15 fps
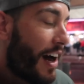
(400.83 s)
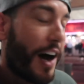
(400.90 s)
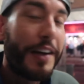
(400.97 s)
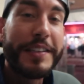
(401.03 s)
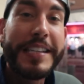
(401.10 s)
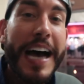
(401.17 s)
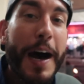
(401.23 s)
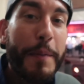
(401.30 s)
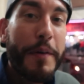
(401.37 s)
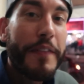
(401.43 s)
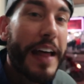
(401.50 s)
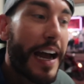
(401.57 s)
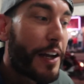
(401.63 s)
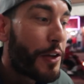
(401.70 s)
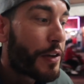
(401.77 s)
On top of
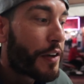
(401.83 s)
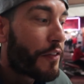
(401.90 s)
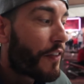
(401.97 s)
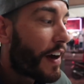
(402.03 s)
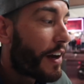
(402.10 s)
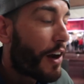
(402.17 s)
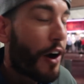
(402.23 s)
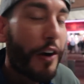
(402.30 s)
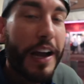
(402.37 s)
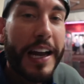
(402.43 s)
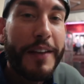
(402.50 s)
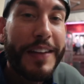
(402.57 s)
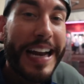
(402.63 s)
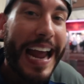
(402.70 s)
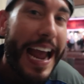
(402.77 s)
that, you can find all
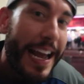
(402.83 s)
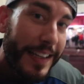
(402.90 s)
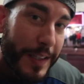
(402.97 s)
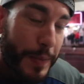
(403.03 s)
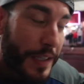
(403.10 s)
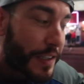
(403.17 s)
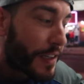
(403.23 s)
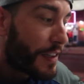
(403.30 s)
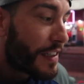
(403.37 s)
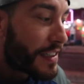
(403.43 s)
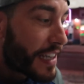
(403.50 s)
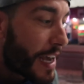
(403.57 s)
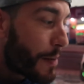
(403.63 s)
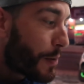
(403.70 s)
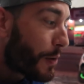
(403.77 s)
kind of enhancements on the
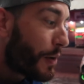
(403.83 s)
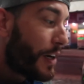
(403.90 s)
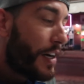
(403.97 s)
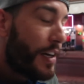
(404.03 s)
table.